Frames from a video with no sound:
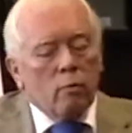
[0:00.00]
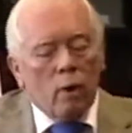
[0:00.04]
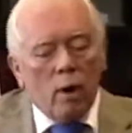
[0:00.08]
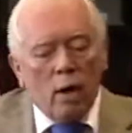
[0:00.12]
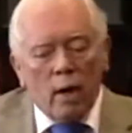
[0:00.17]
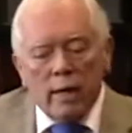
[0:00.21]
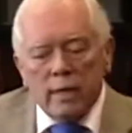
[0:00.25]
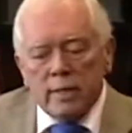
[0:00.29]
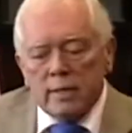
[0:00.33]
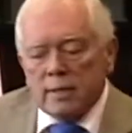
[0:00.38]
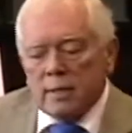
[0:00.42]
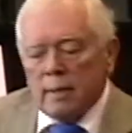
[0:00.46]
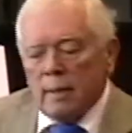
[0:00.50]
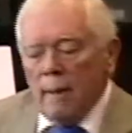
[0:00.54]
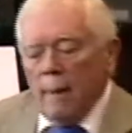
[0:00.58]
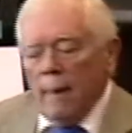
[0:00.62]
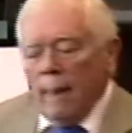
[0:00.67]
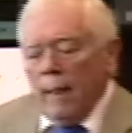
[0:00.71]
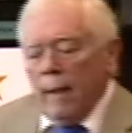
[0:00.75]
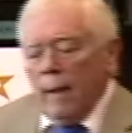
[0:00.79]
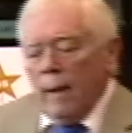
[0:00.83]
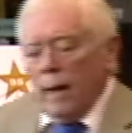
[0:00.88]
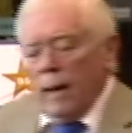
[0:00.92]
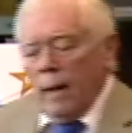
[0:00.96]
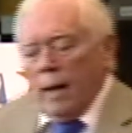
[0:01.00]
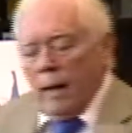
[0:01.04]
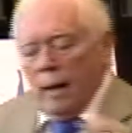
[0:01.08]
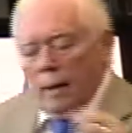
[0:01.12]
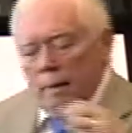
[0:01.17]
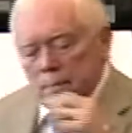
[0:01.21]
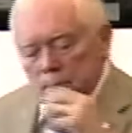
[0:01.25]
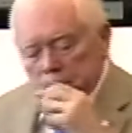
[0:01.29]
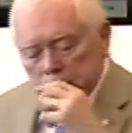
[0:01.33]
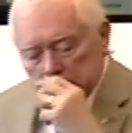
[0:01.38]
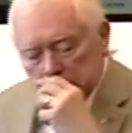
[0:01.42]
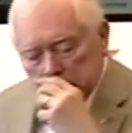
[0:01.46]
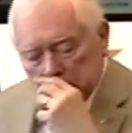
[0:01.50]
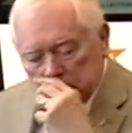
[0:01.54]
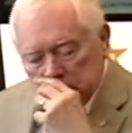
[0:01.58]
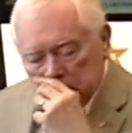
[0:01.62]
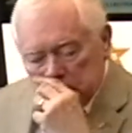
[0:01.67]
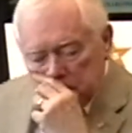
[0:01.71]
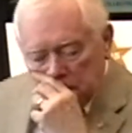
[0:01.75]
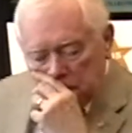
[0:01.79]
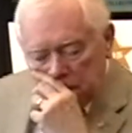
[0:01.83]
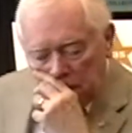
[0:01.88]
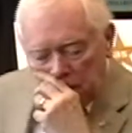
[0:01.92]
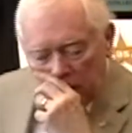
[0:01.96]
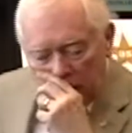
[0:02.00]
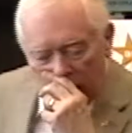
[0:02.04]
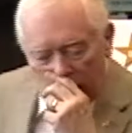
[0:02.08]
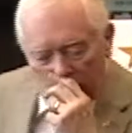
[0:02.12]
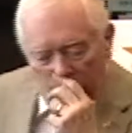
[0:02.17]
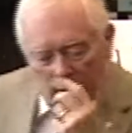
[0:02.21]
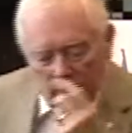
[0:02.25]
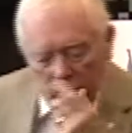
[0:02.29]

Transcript: Rice uh, uh,